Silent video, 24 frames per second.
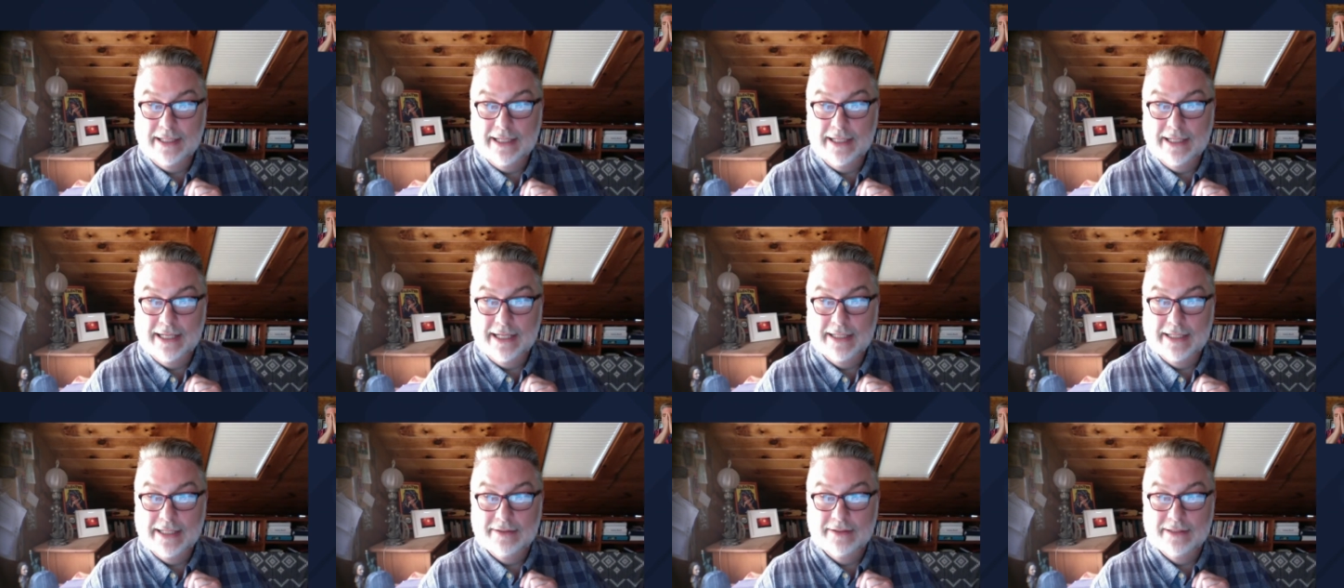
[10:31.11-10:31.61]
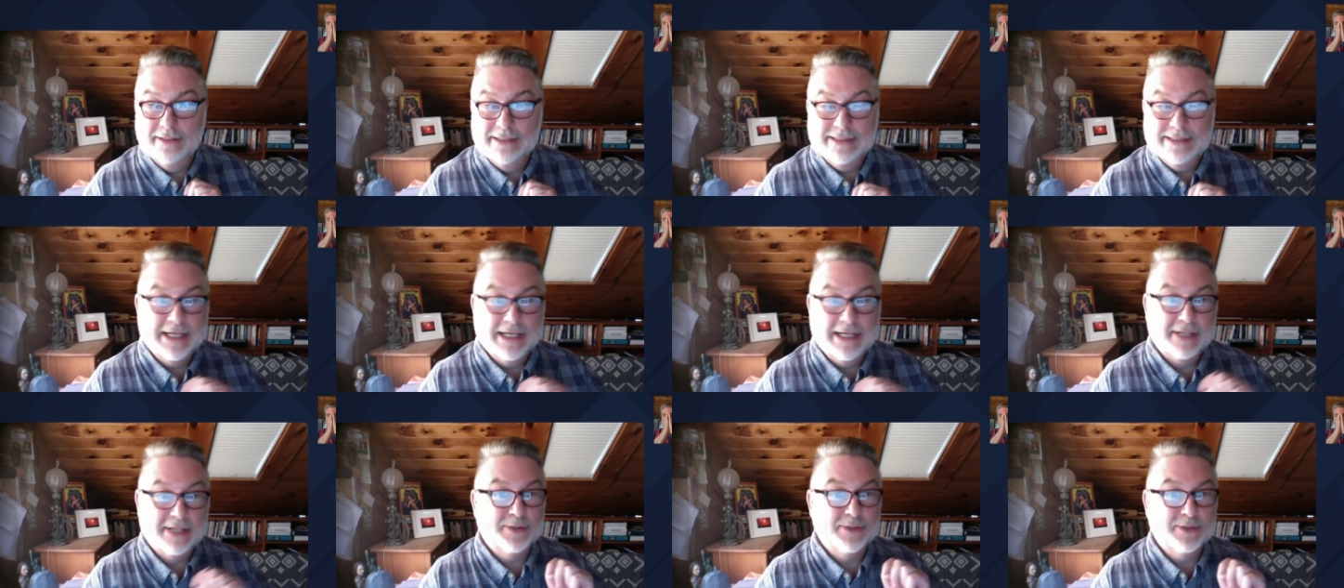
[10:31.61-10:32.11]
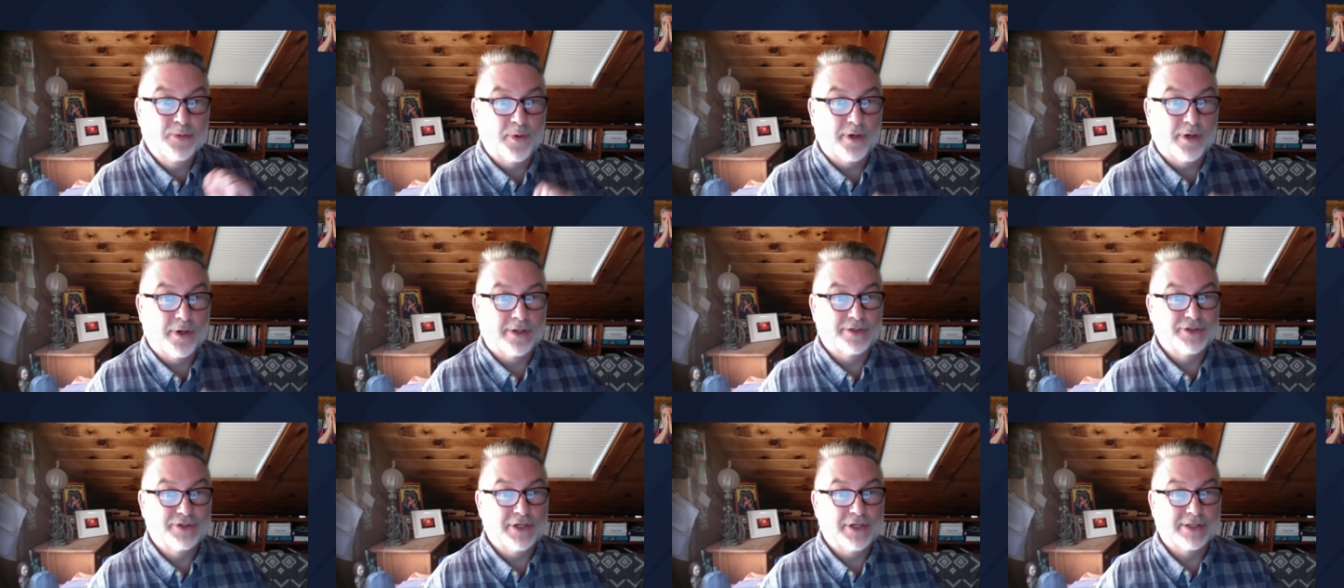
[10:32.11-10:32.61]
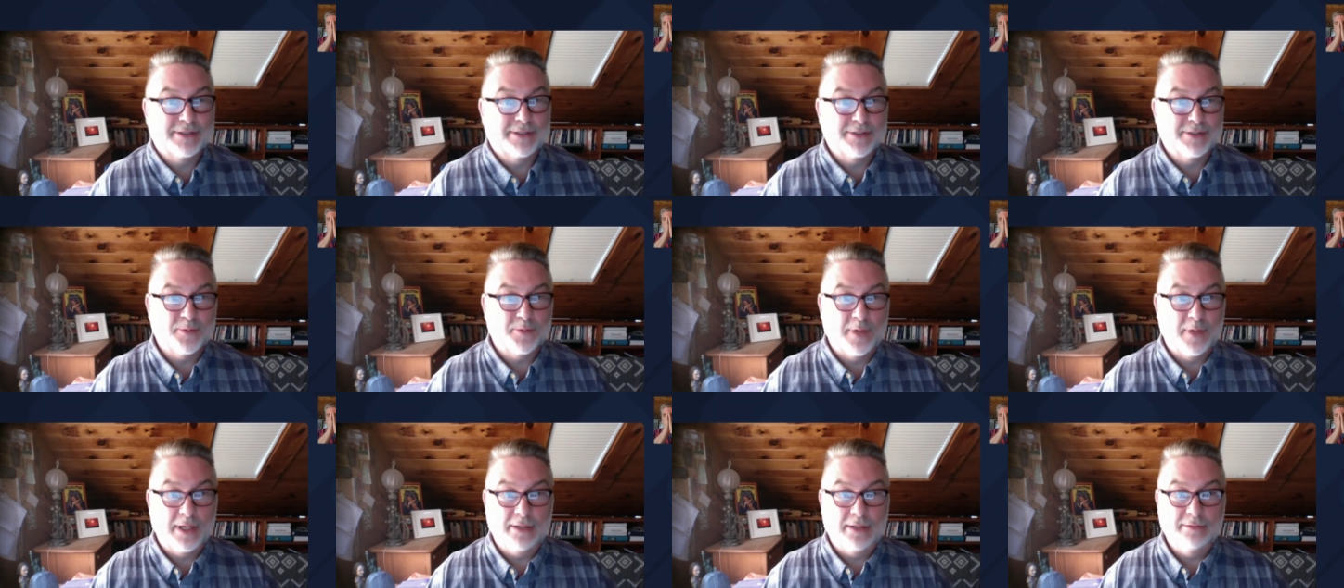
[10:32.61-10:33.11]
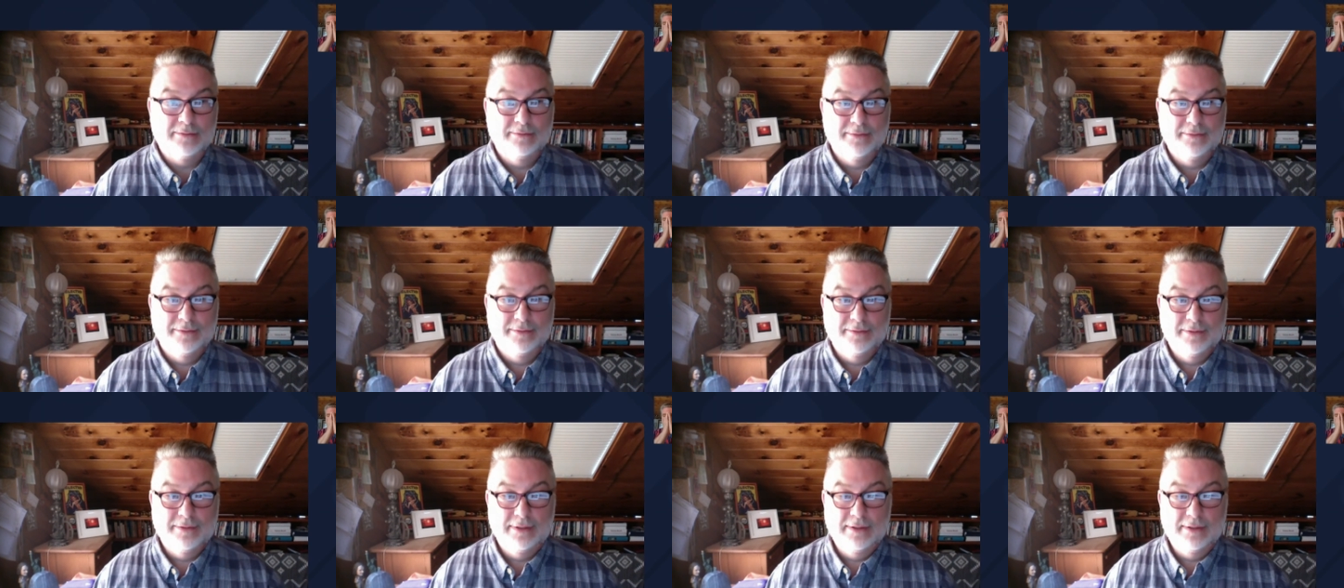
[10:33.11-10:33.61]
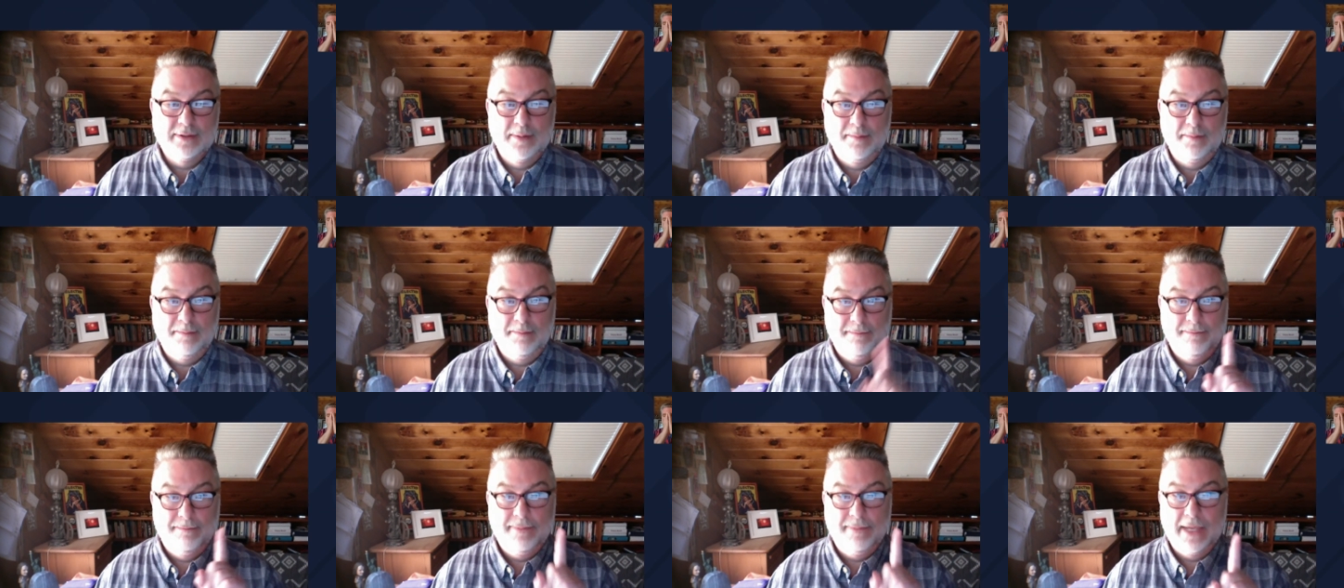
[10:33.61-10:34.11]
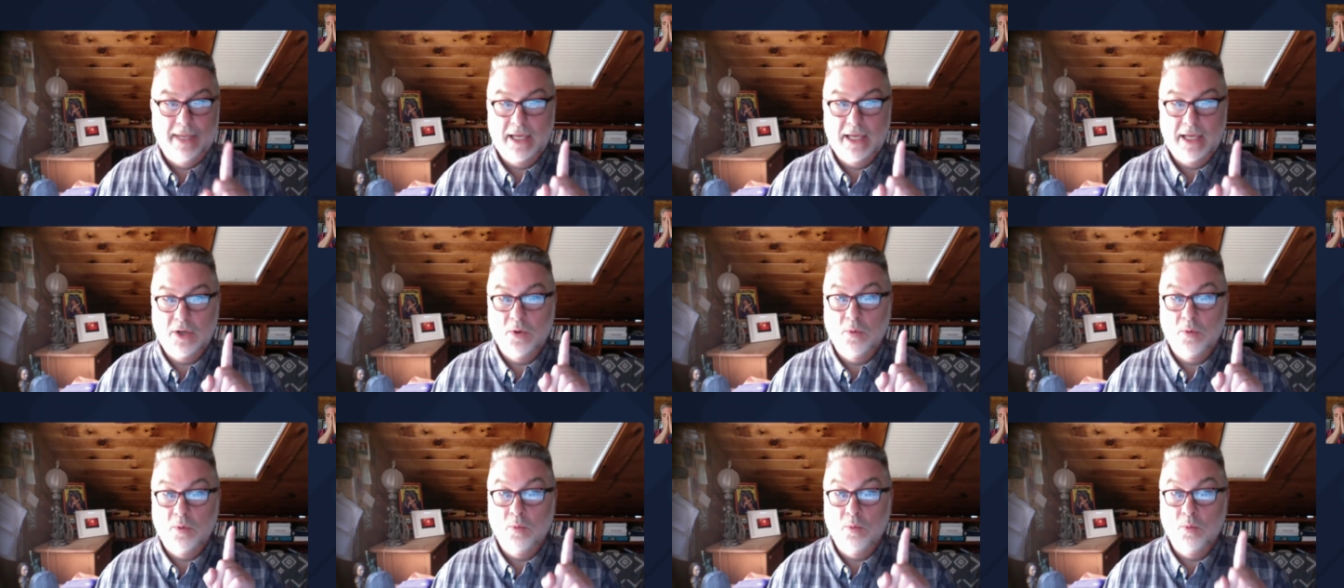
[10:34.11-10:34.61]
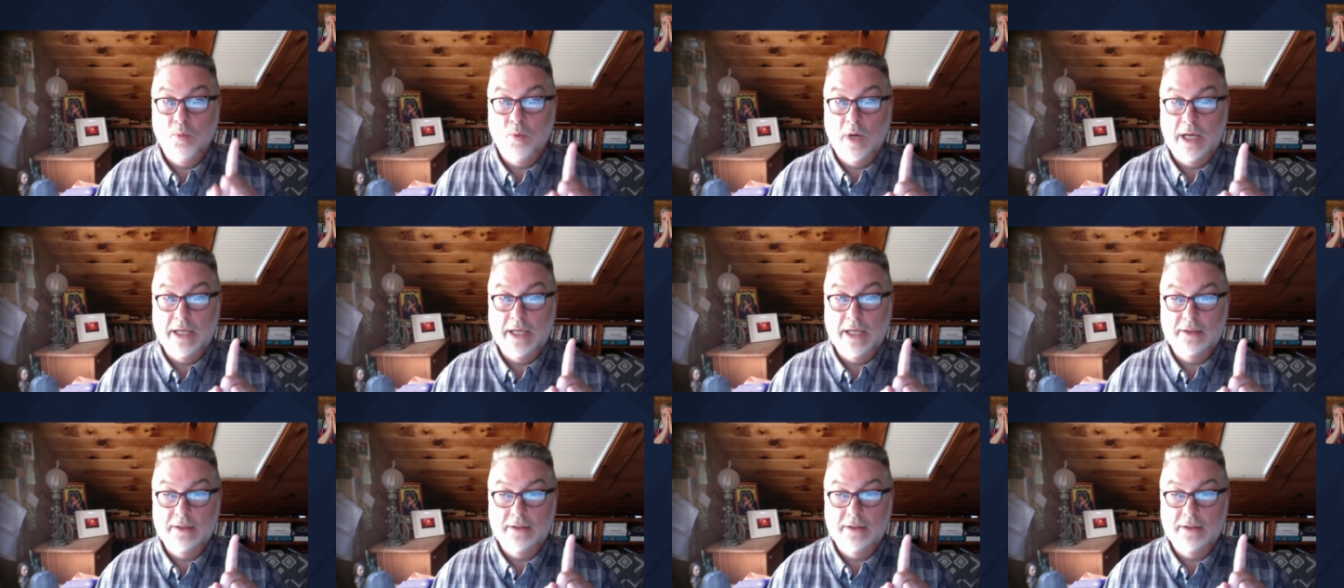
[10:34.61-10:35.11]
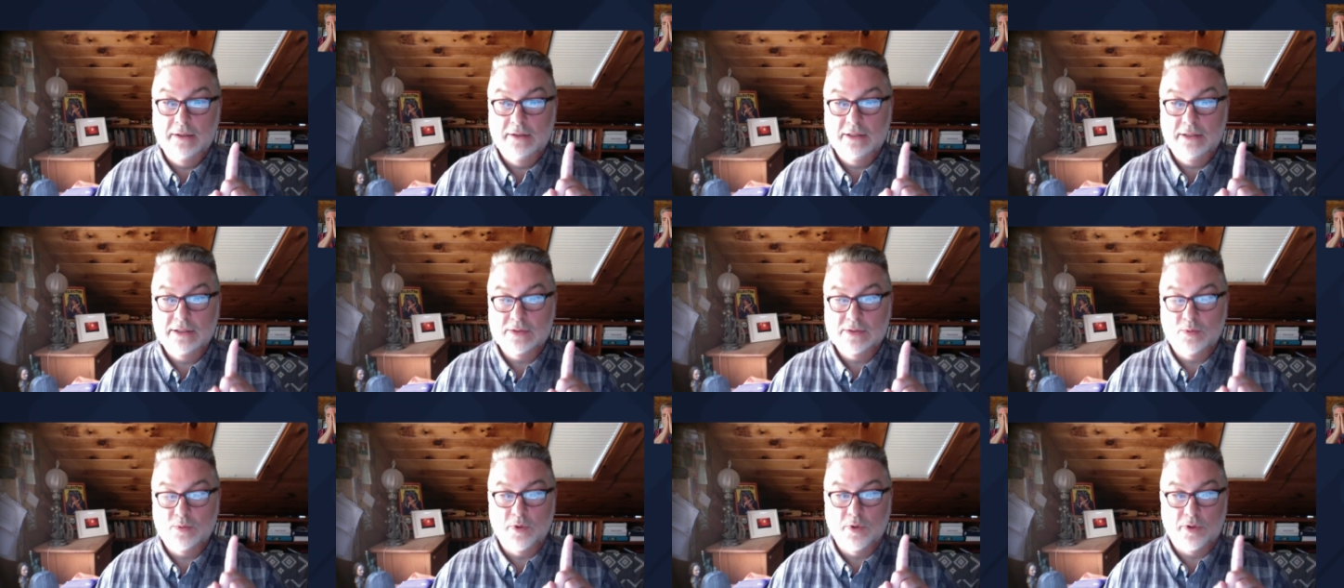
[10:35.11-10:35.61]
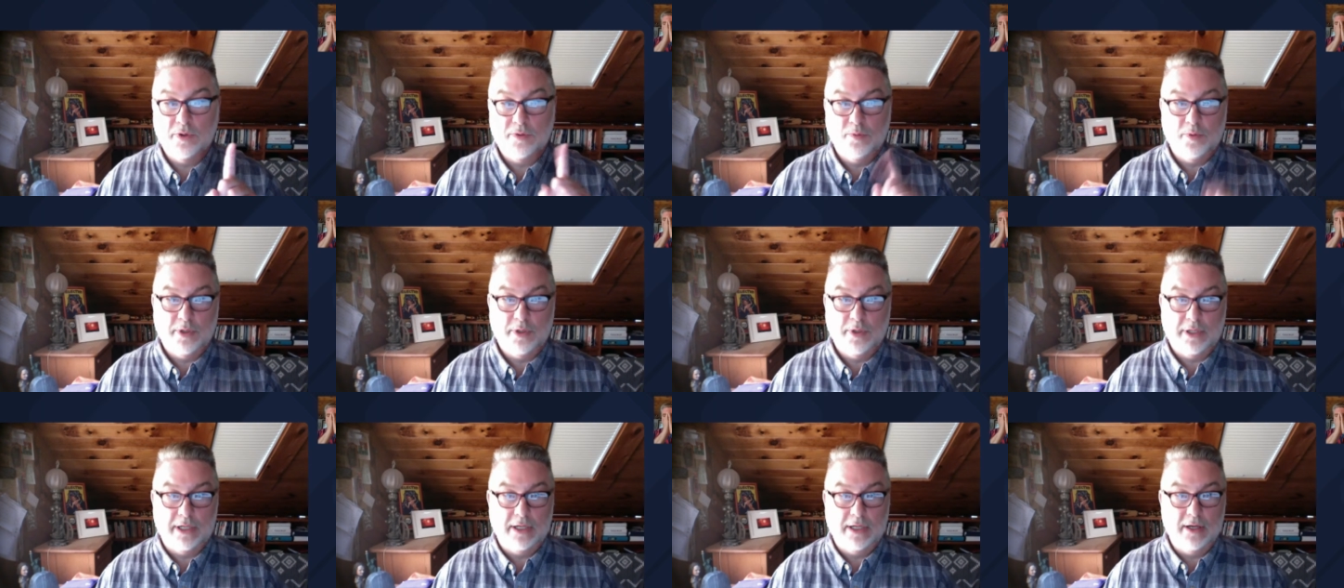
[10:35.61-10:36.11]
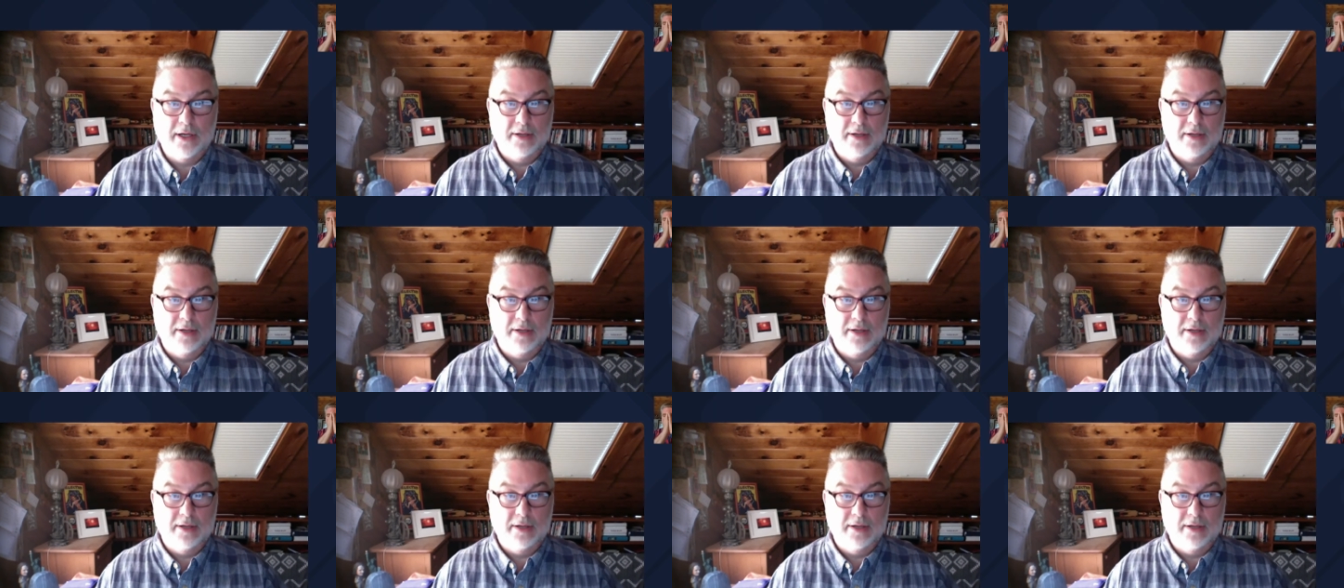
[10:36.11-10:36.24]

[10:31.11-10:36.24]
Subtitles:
It doesn't work just as well. Pick one that's worth working on.